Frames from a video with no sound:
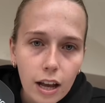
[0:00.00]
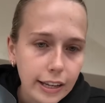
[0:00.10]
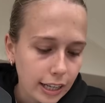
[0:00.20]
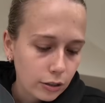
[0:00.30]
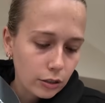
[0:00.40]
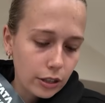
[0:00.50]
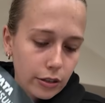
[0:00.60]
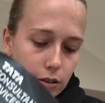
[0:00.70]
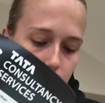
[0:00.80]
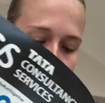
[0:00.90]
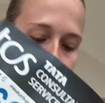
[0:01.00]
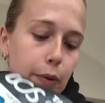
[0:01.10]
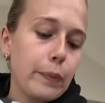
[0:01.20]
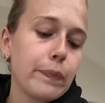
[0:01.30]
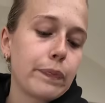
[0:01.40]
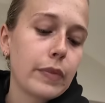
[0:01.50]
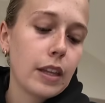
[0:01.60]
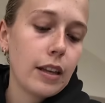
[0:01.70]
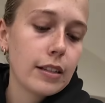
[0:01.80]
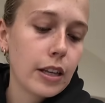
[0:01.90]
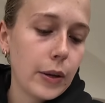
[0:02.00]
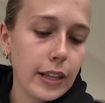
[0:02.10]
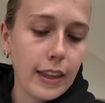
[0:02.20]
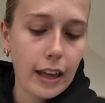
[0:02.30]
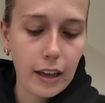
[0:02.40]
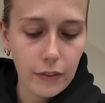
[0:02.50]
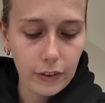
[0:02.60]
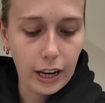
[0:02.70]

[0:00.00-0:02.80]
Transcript: I cannot lose, so that's going in there for